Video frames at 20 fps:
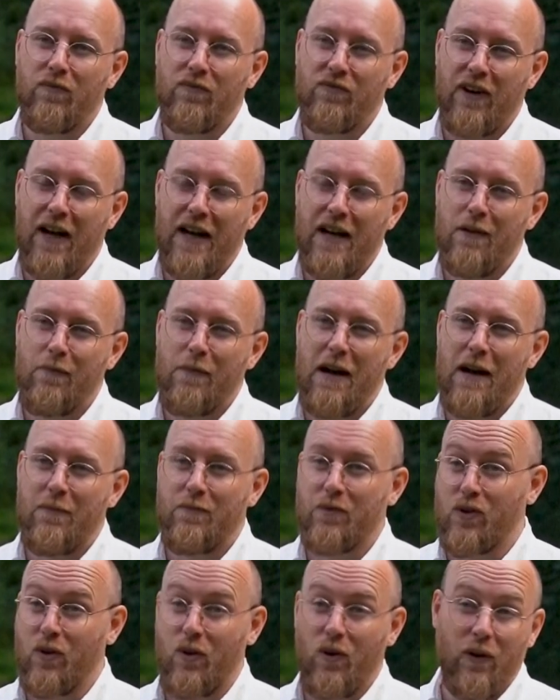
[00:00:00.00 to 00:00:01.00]
fire
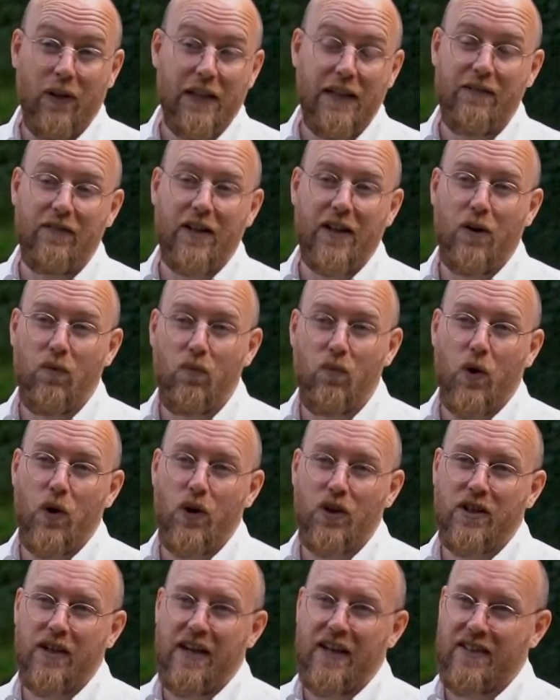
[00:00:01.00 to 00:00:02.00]
maps or even in
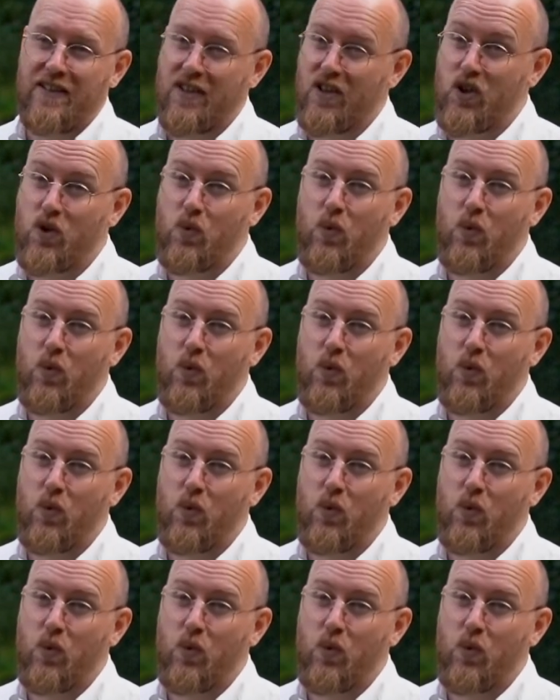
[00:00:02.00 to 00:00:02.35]
worst cases